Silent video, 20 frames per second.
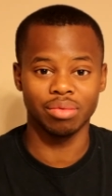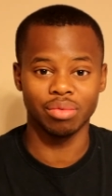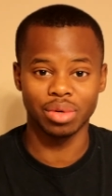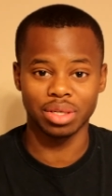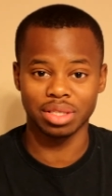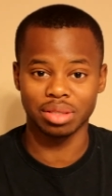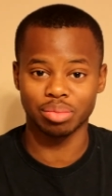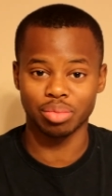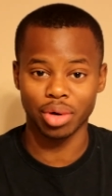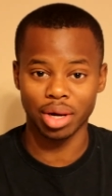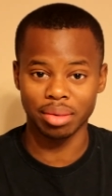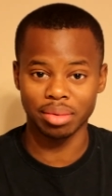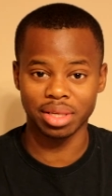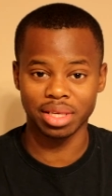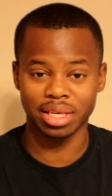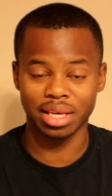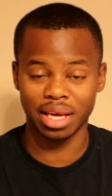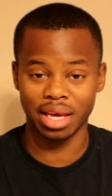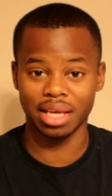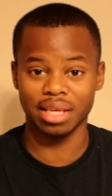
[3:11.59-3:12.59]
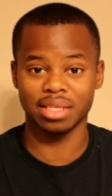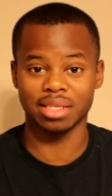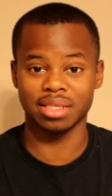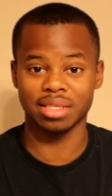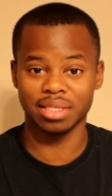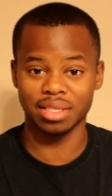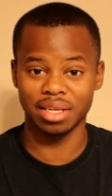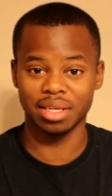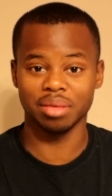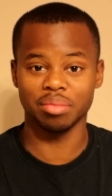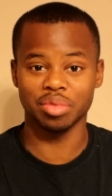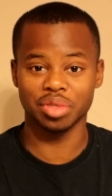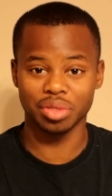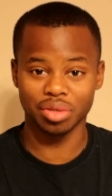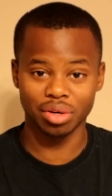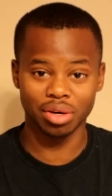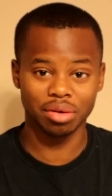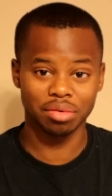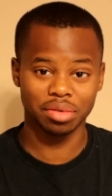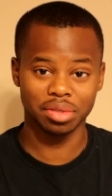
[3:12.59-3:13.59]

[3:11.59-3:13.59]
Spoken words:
which is probably in Kansas City, Missouri.